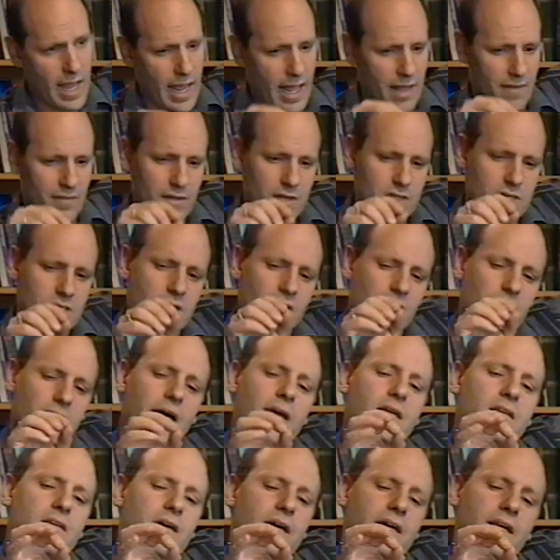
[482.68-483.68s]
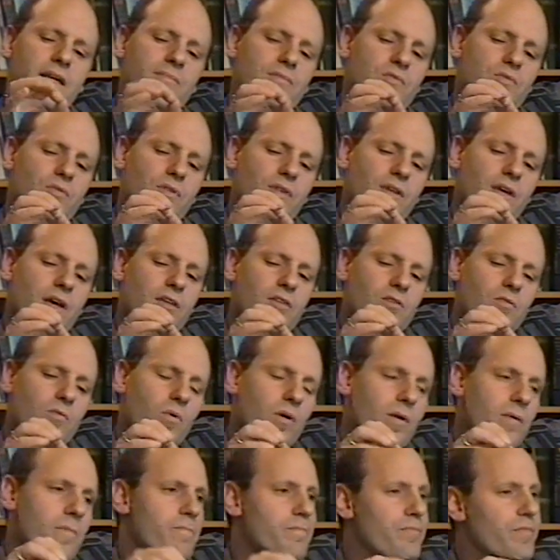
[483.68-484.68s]
and then select items with the other
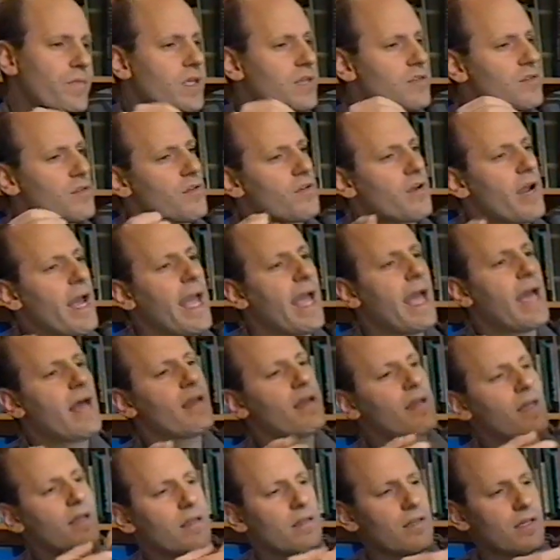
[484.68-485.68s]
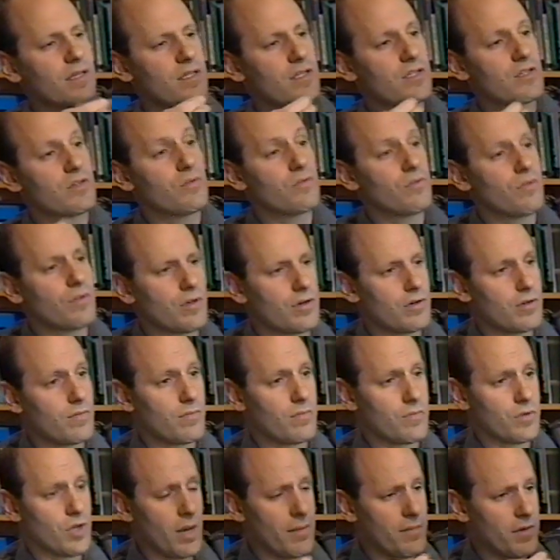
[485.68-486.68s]
one. So they're handing things to their
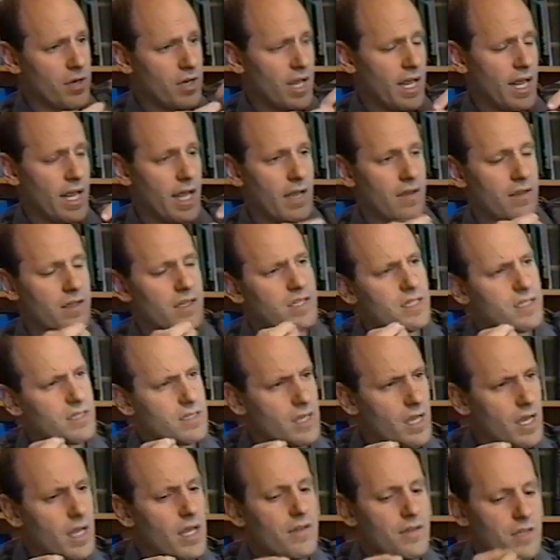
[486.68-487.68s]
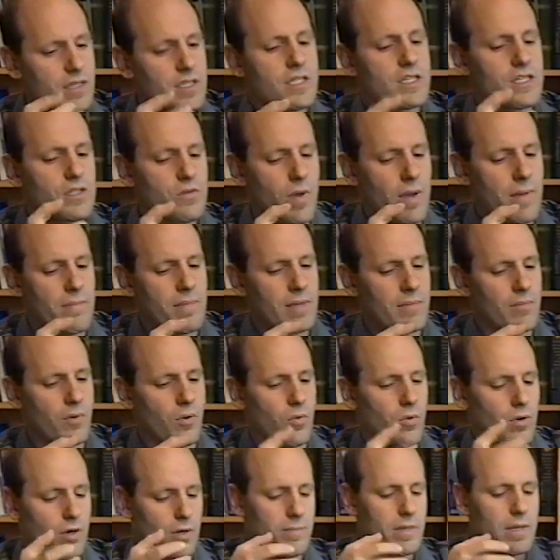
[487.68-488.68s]
dominant hand. This is the way people
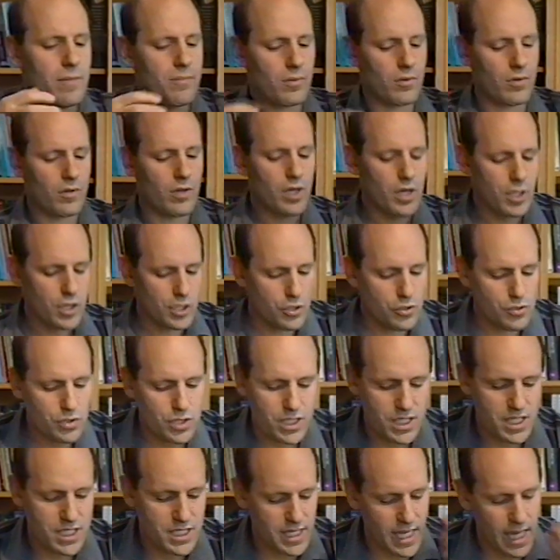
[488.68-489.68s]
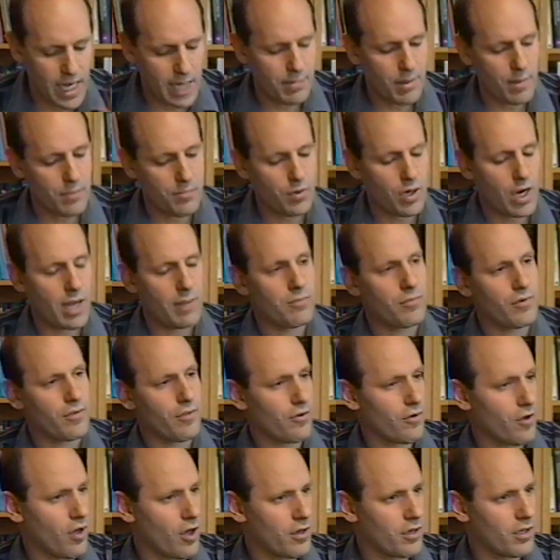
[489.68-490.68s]
work. People usually set up a problem with their
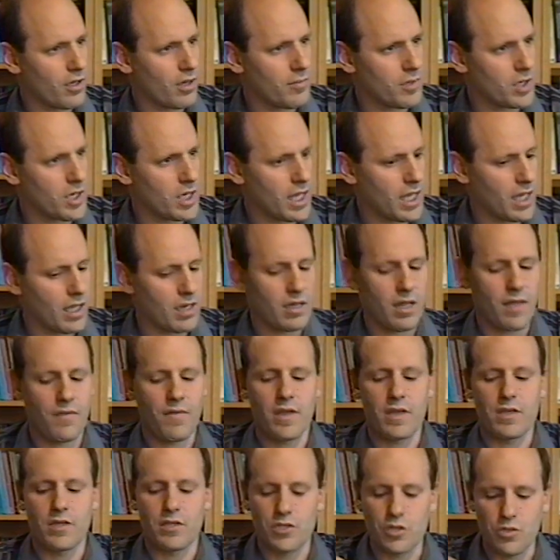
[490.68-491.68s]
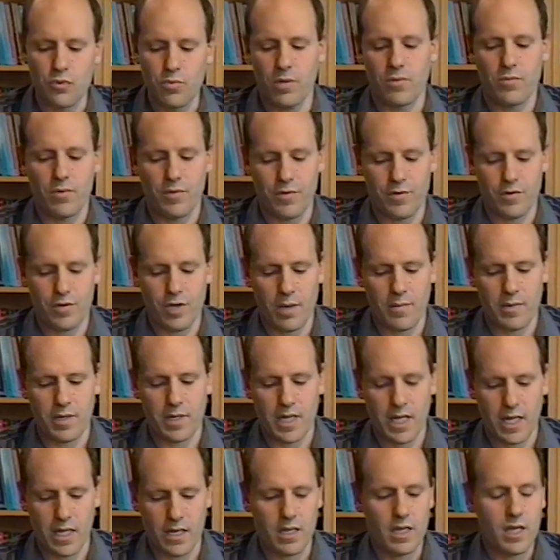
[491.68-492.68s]
non-dominant hand and then do it with their dominant
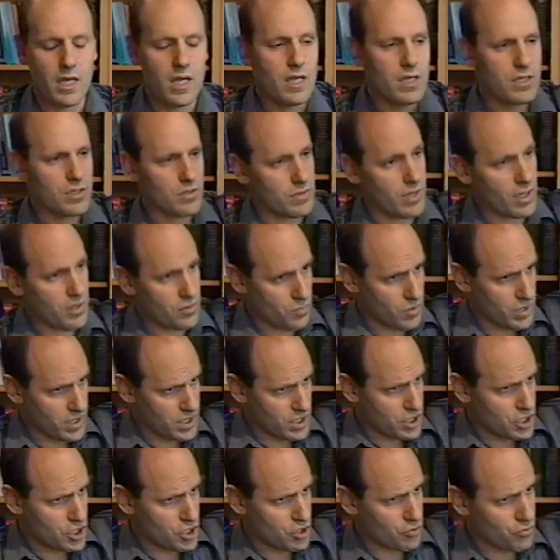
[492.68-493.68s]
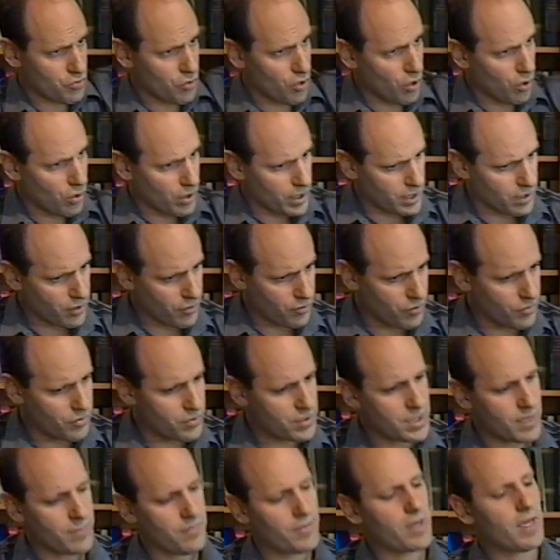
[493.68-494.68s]
hand. So another one is scrolling through
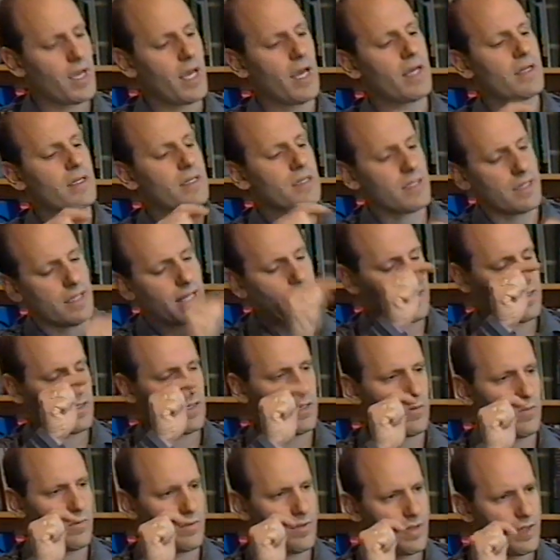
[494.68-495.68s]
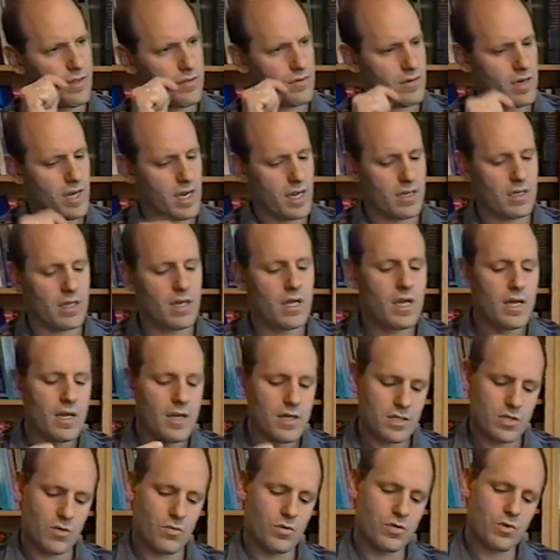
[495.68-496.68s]
something and selecting with the other hand.
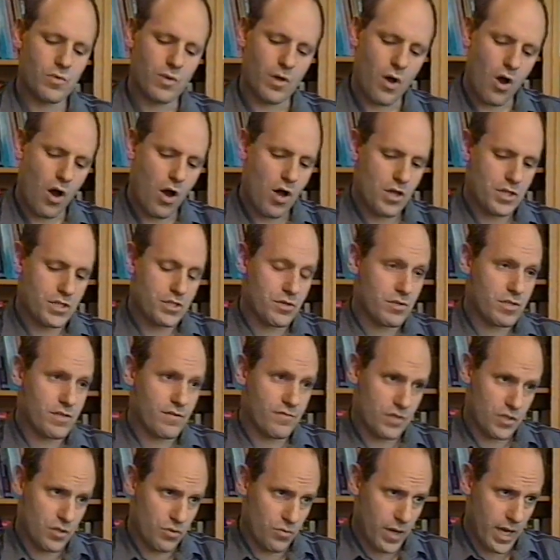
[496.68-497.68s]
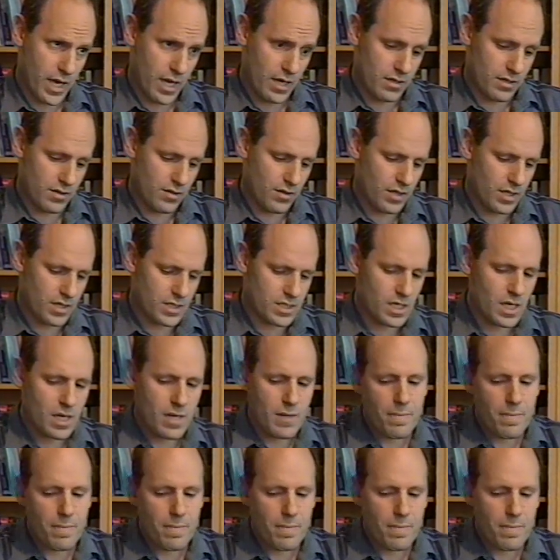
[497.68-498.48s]
So we're doing all sorts of two-handed things.